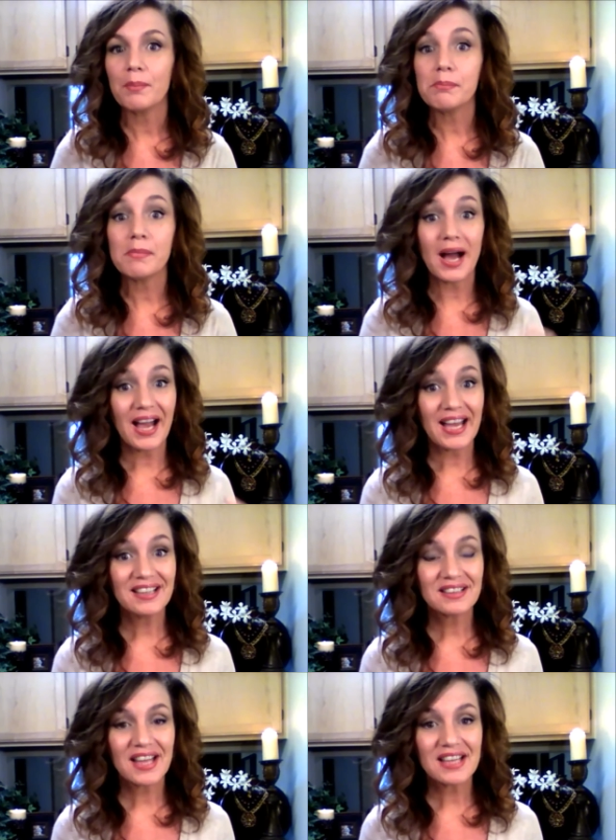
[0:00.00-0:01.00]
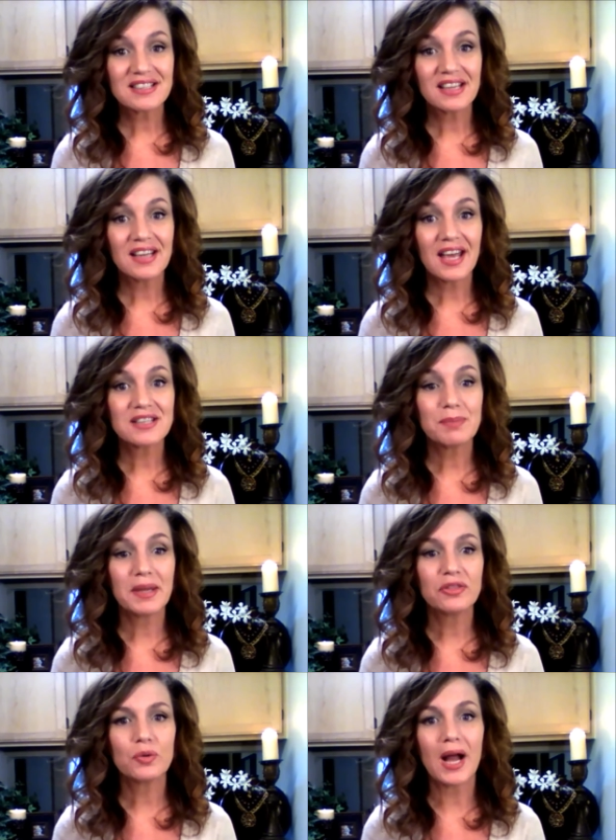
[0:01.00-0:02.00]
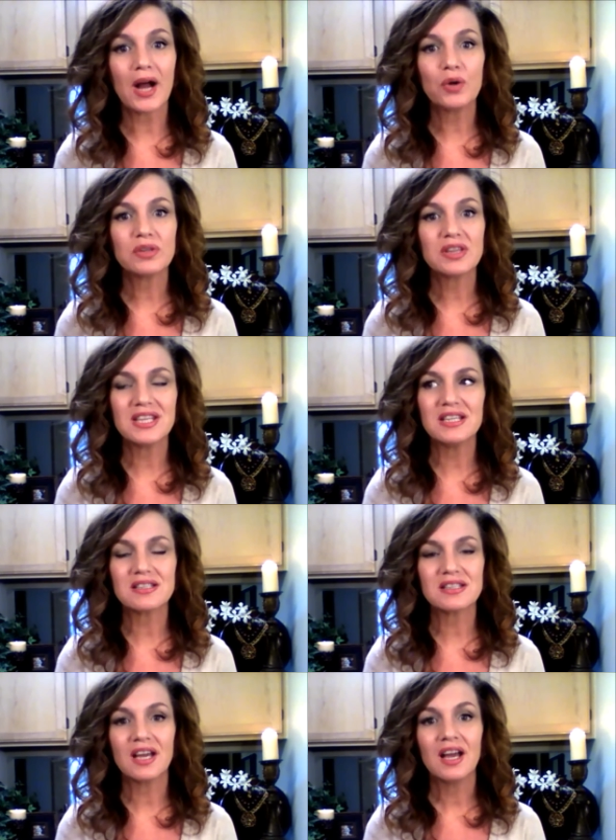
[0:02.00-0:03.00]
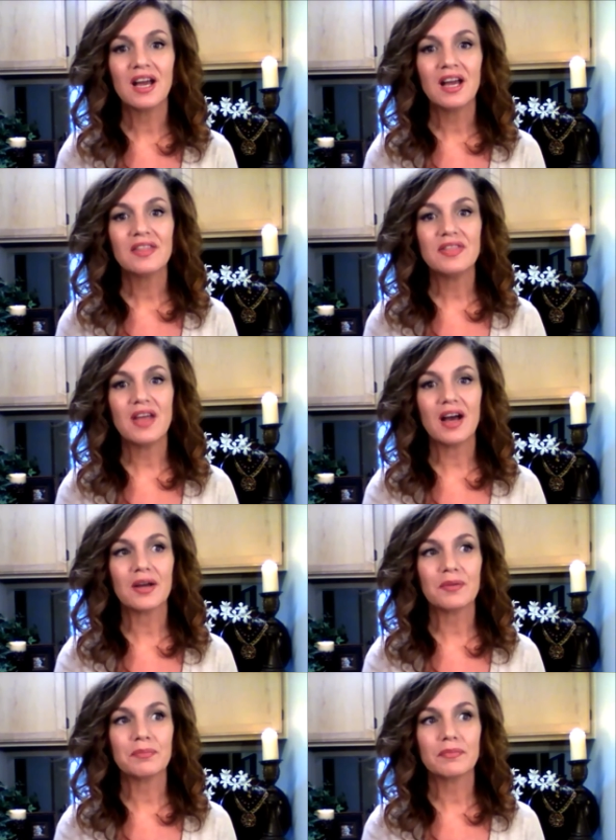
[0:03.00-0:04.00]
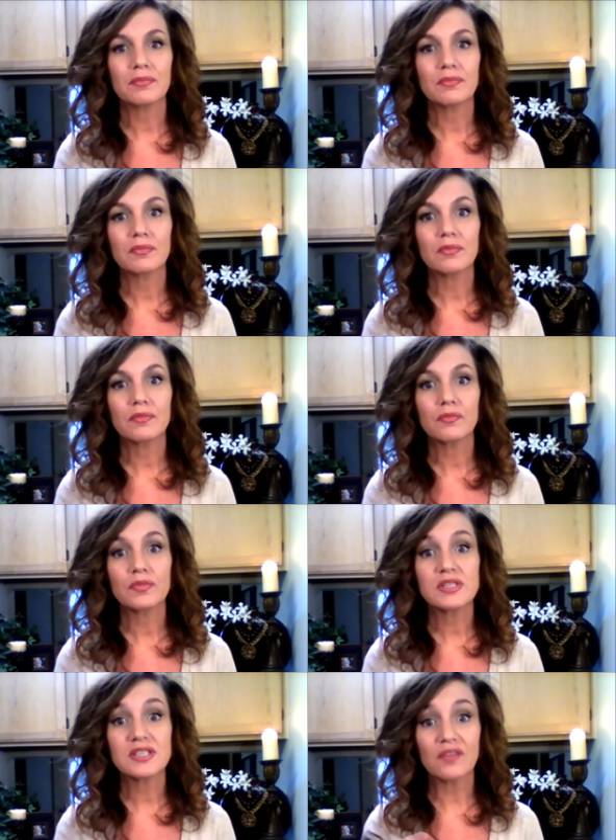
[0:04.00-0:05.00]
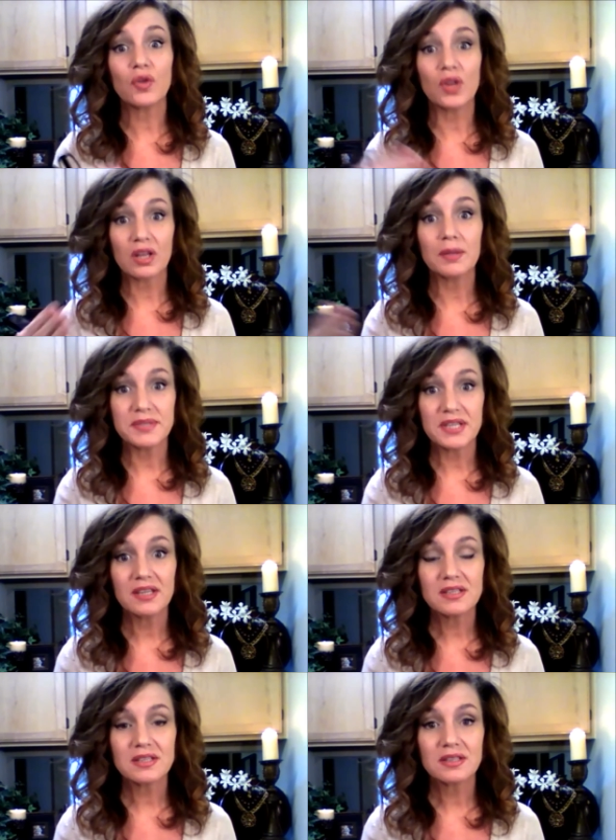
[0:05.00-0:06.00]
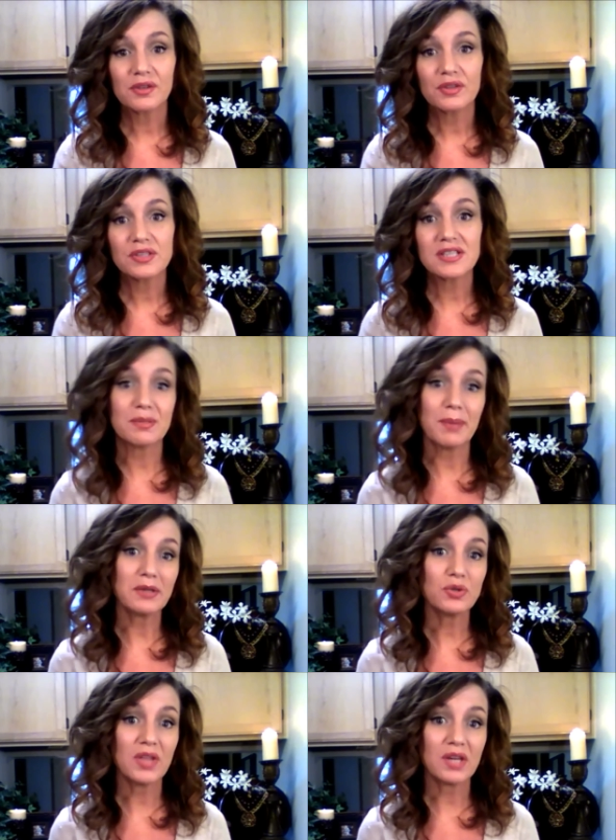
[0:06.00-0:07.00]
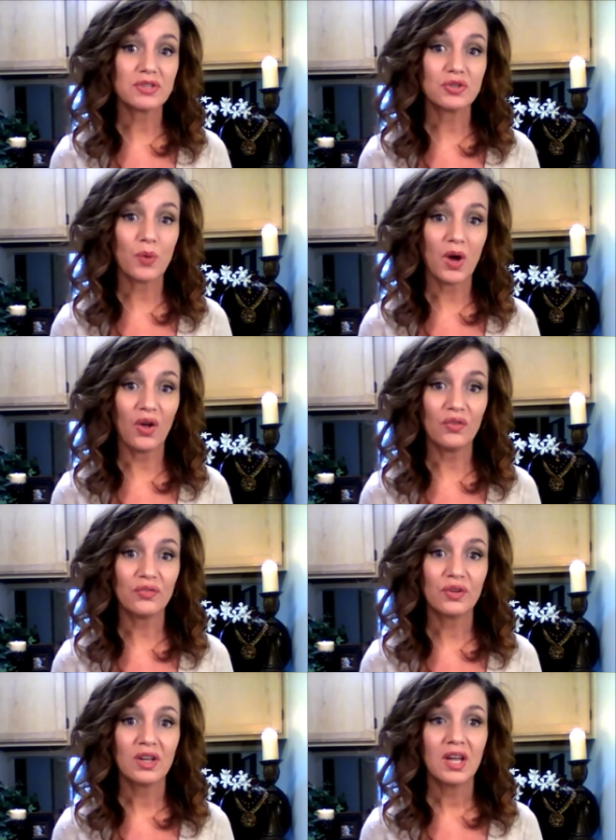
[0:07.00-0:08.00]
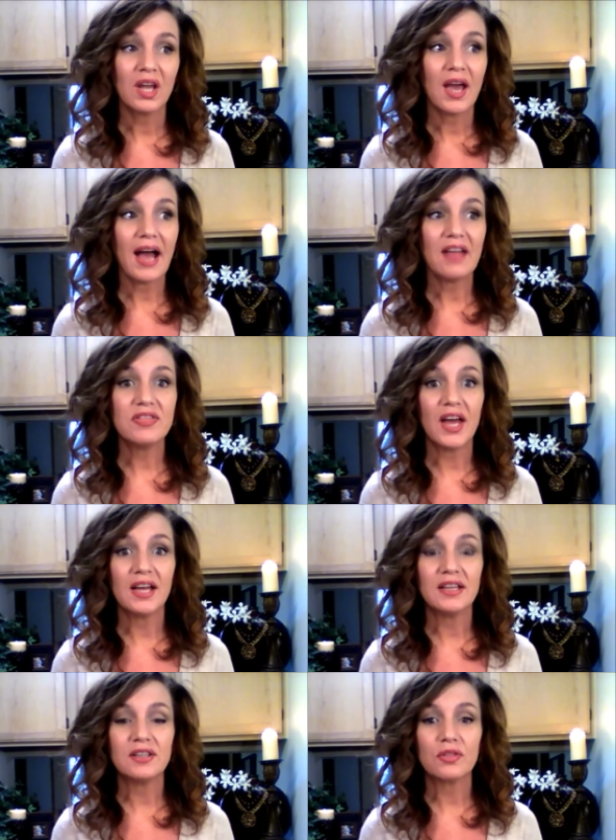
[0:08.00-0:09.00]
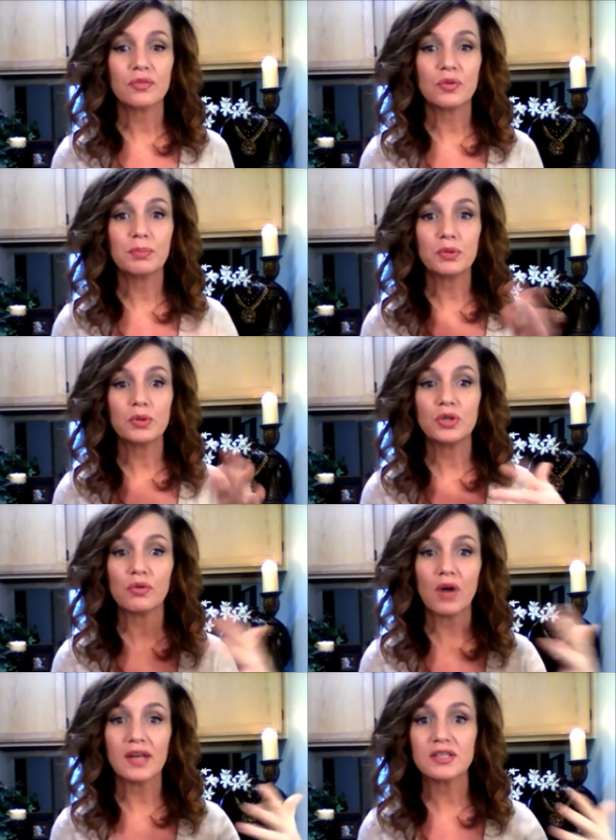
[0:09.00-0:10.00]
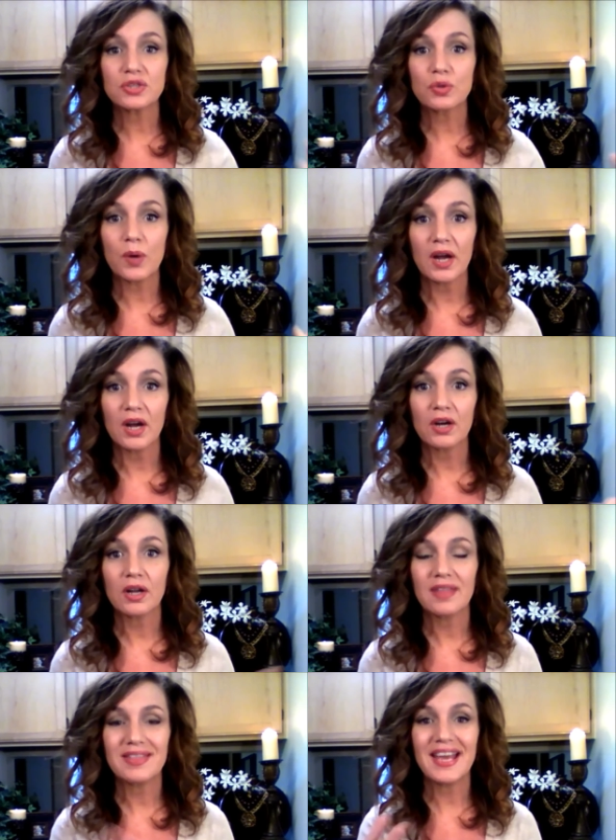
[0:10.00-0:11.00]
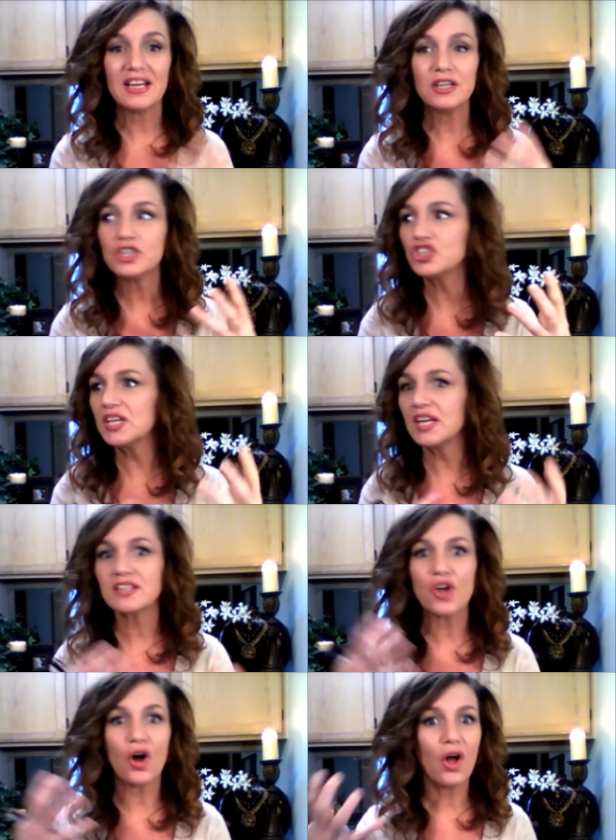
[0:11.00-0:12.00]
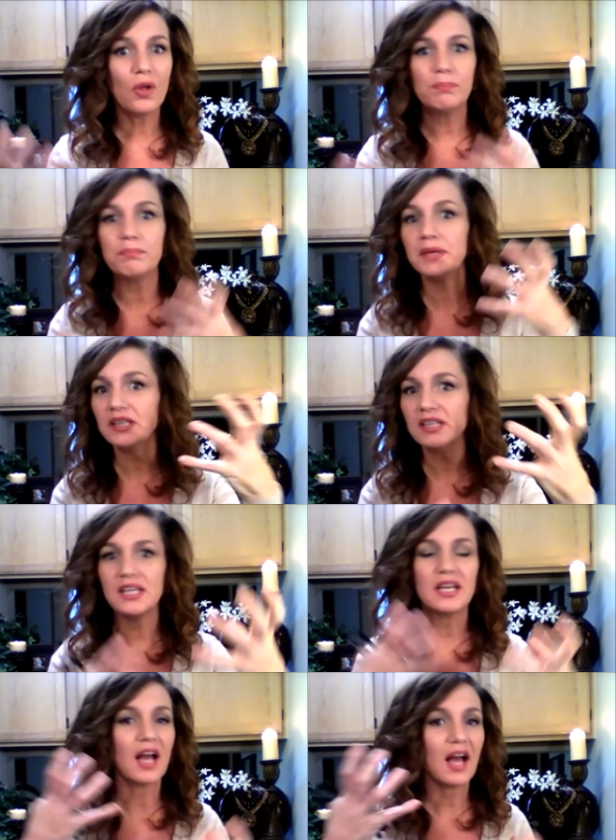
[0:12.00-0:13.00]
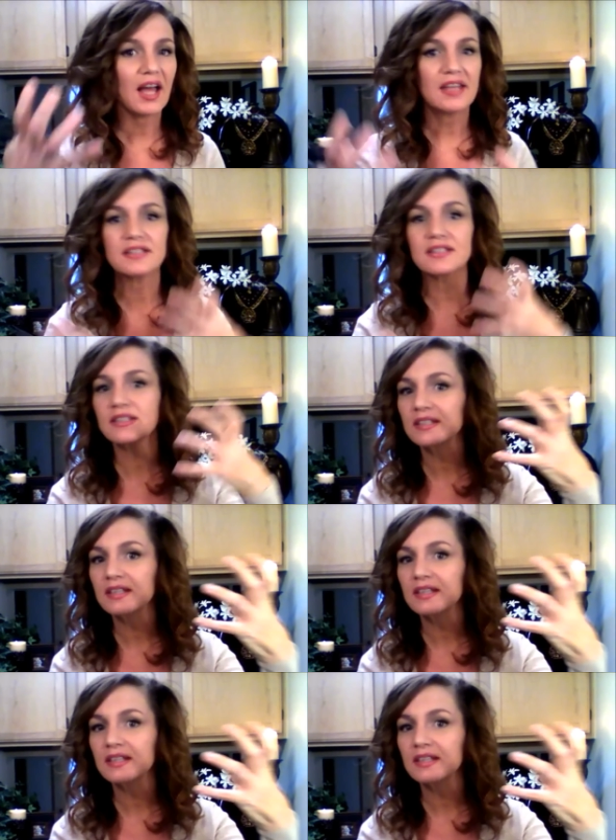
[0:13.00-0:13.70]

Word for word: My lesson has been throughout these several eclipses since about 2012, and then through the Pluto-Uranus square, the energy is all building us